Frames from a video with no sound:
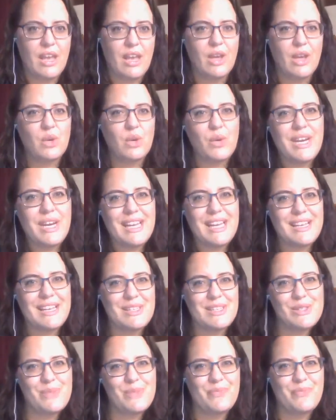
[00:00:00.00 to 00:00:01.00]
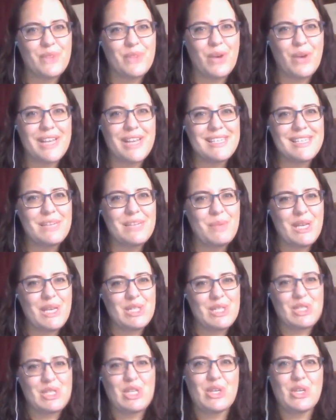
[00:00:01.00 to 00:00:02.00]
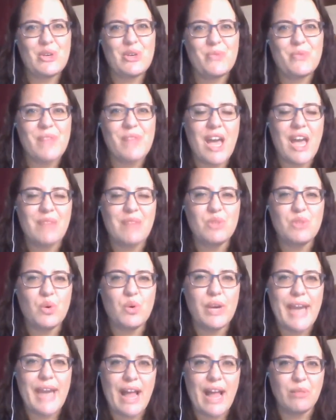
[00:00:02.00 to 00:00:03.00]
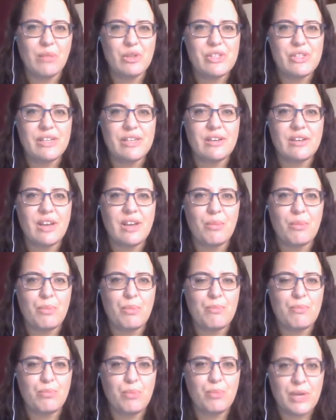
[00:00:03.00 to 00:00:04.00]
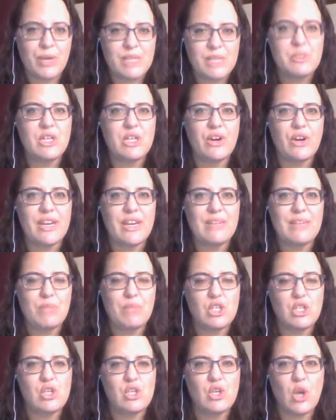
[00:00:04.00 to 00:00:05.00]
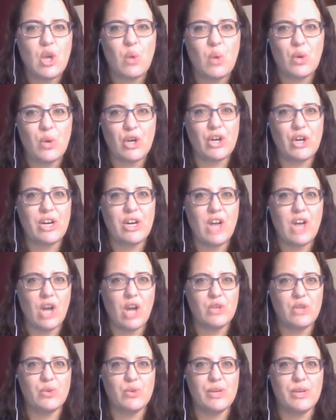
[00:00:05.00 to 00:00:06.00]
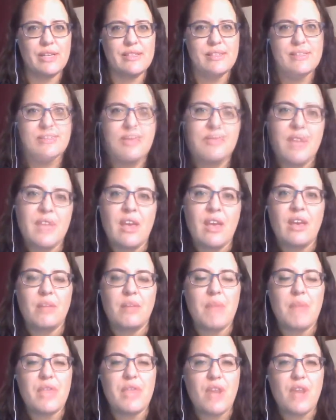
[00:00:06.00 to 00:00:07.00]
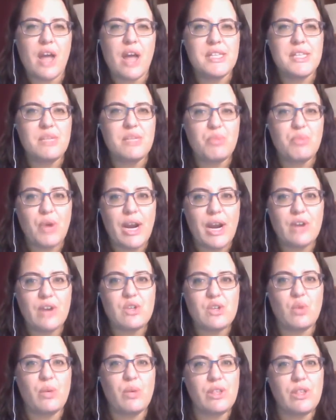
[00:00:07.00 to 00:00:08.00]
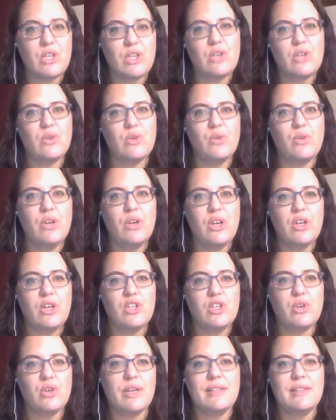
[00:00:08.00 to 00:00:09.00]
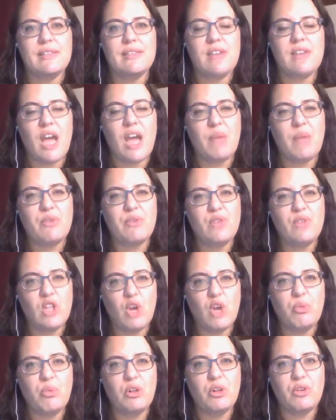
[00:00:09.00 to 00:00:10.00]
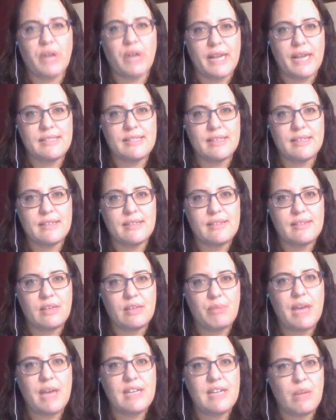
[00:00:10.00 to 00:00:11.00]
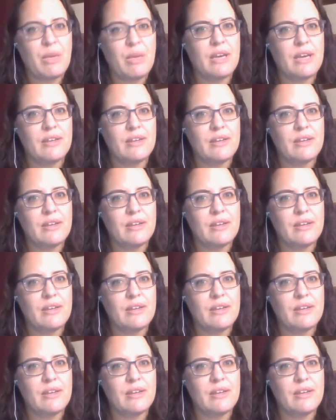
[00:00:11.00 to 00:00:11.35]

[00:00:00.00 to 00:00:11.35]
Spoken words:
Greetings, grace and peace to you. I'm Dori Halmerson, a Presbyterian mission co-worker in Honduras. My thoughts and prayers are with you during this time of global crisis and pandemic.